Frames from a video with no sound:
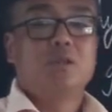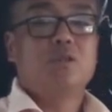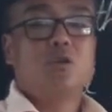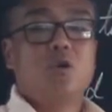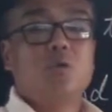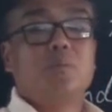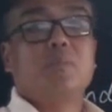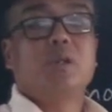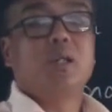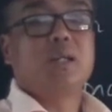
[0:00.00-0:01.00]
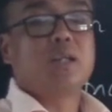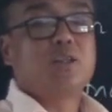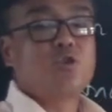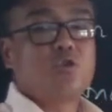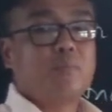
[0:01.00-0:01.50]
So, let
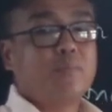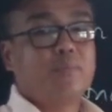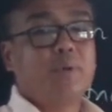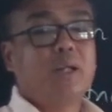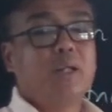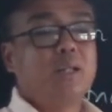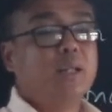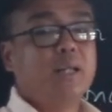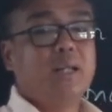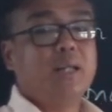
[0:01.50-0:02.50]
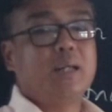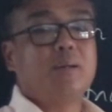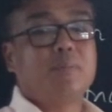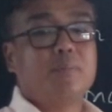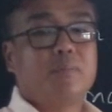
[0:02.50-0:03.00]
us begin the
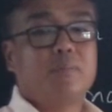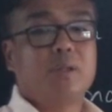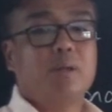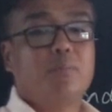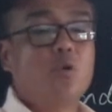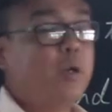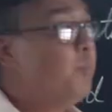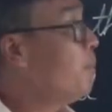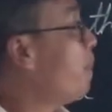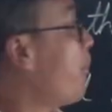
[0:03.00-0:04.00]
poem.